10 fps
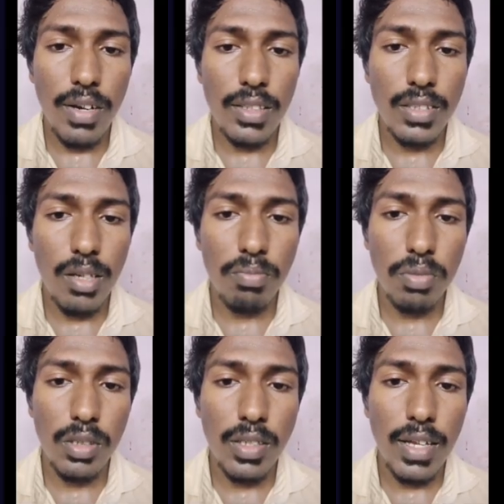For
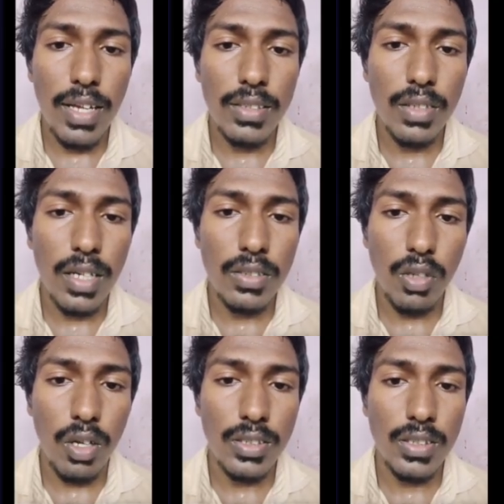example, head and
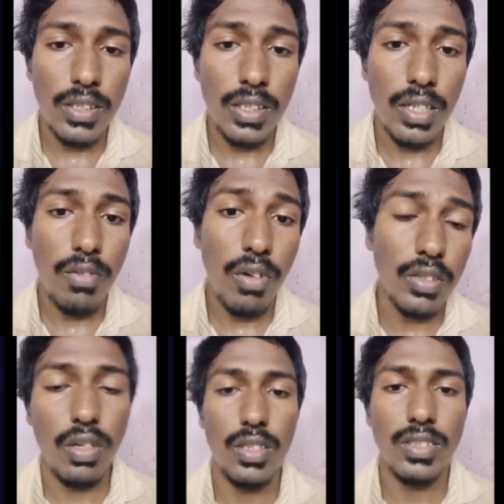toss in a
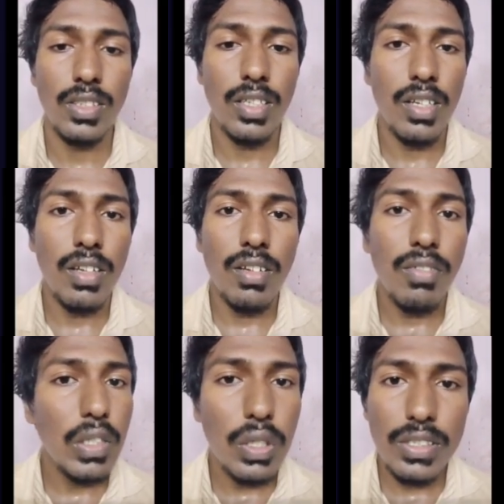one toss.
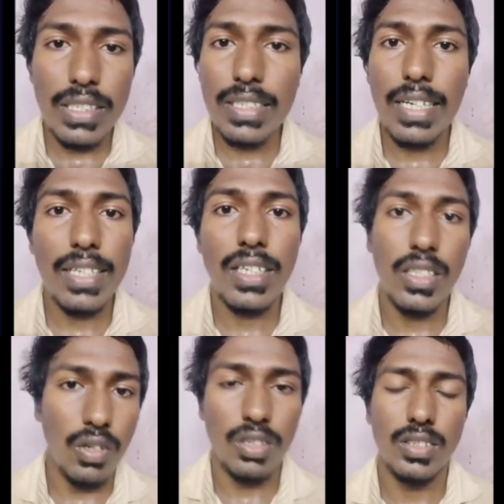You don't get head
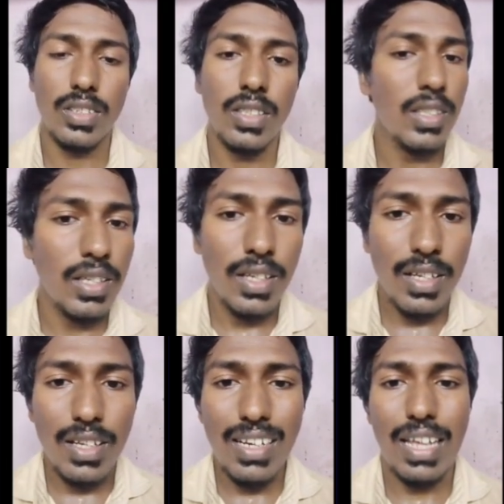and toss.
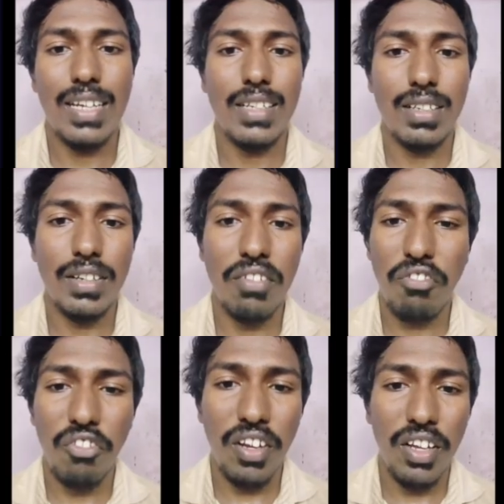Like
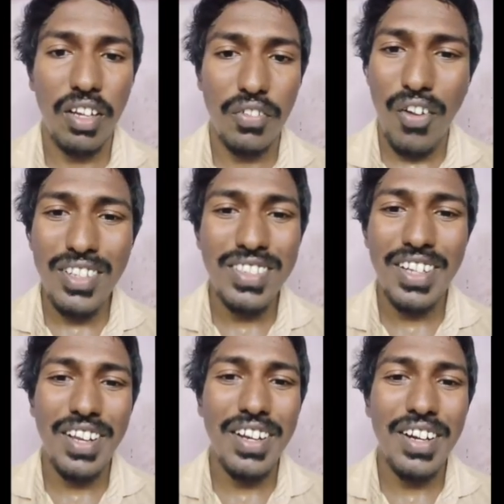if we toss
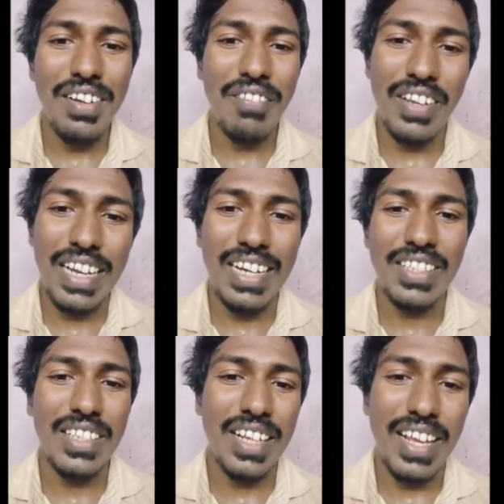a coin, we
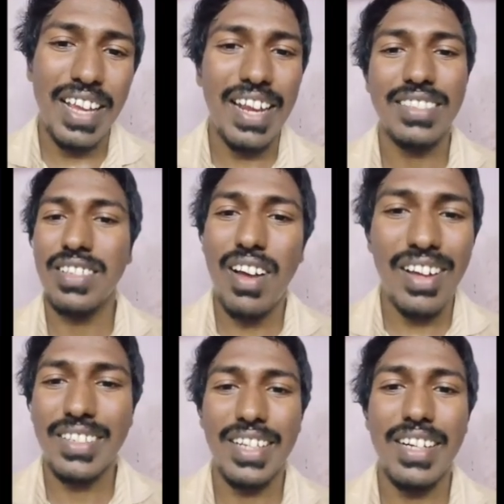get a head
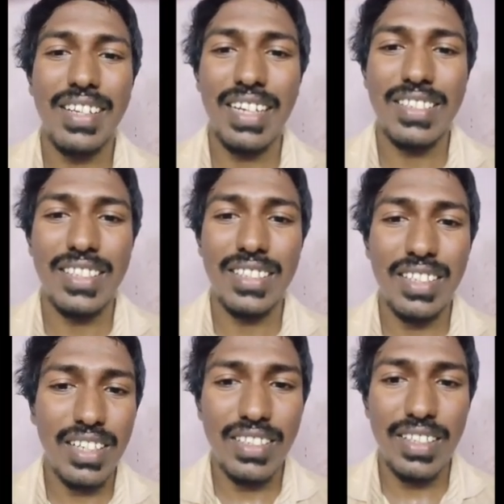or tail. That's it.
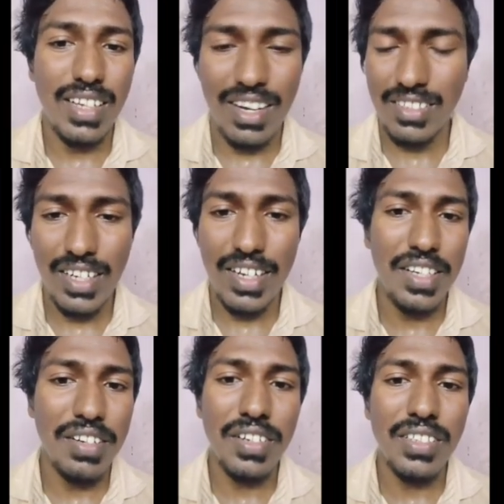It's a
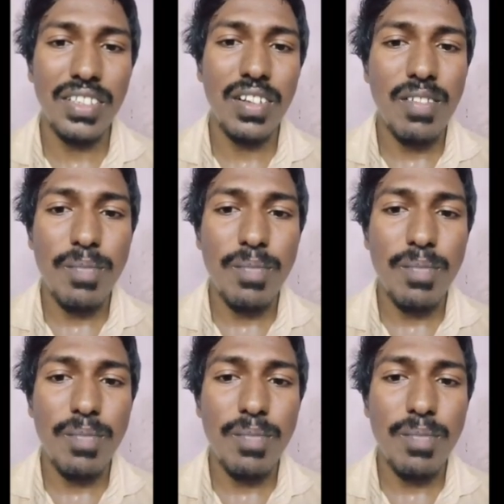certain events.